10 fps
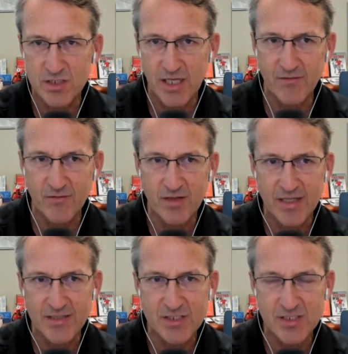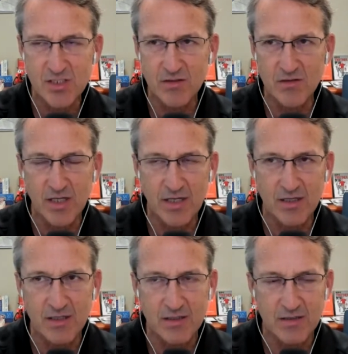together against each other.
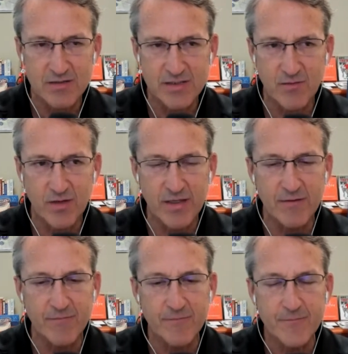Is that right?